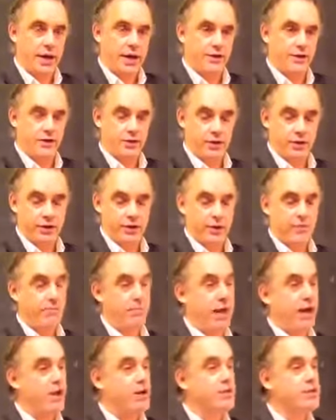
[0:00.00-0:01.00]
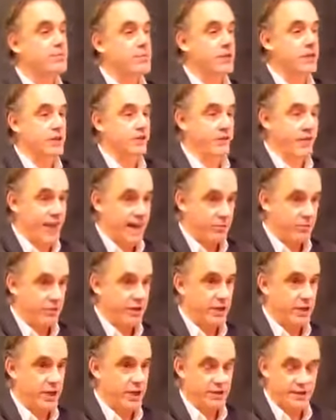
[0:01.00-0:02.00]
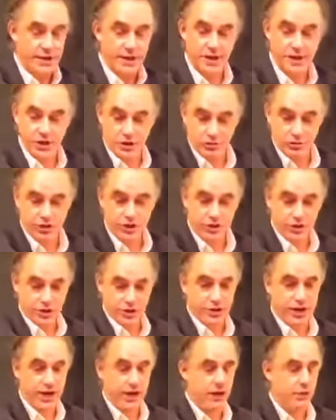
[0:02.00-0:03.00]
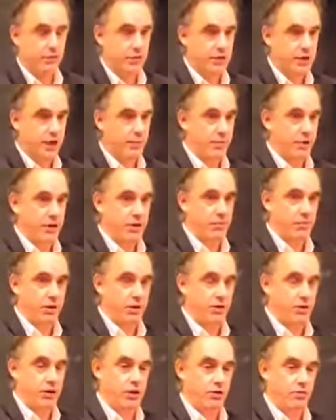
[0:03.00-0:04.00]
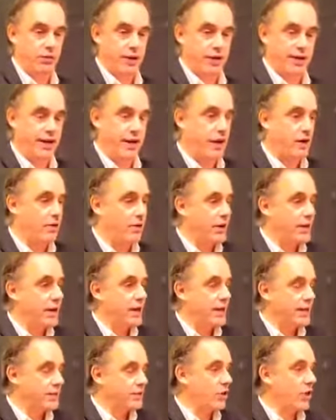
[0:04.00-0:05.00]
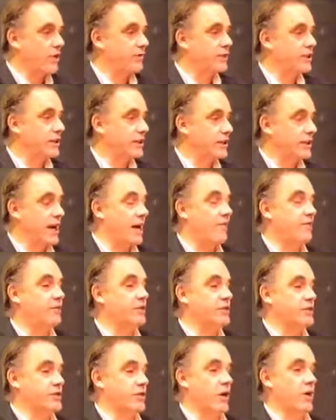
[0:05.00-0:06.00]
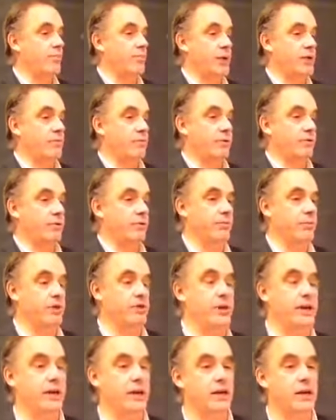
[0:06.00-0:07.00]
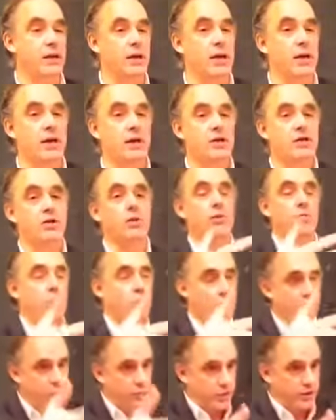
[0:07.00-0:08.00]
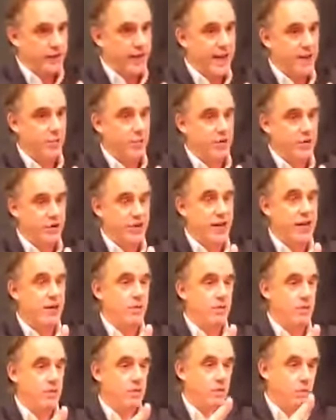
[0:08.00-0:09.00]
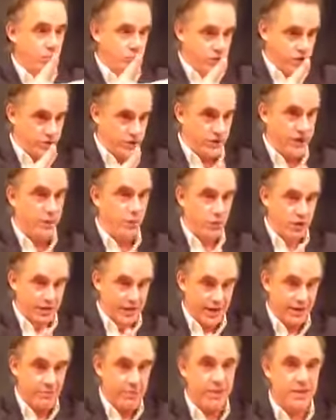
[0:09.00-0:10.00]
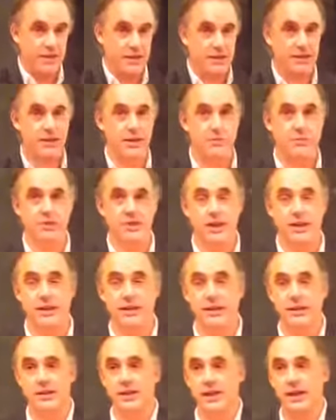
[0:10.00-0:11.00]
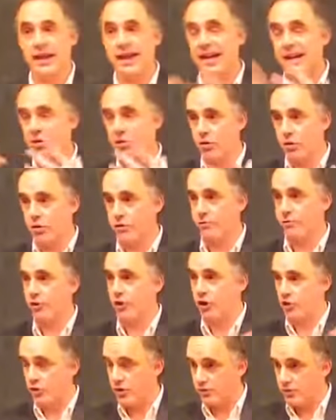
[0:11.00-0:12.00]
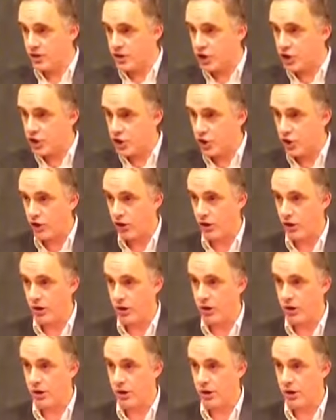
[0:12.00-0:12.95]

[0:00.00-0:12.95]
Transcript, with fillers: And so the embarrassment of that realization, which is exactly what's happening to Pinocchio right now, is often enough to stop people from doing it. So, what, what that would say to say what that means in some sense is that in order for you to mature